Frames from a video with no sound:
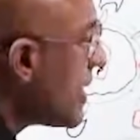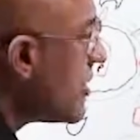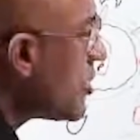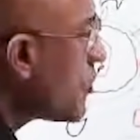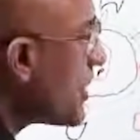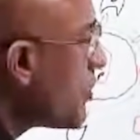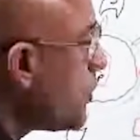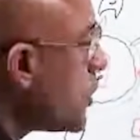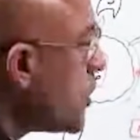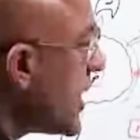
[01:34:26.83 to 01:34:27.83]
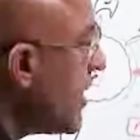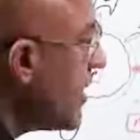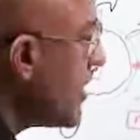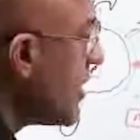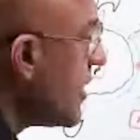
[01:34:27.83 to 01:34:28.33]
This was fusion
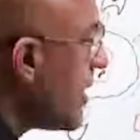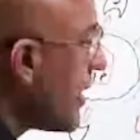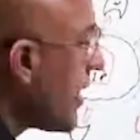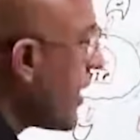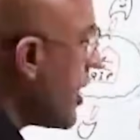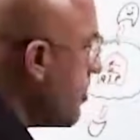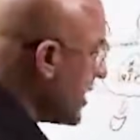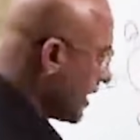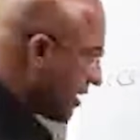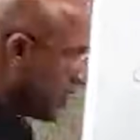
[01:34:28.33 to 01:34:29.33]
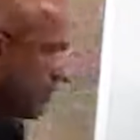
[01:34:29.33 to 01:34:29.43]
inhibitor.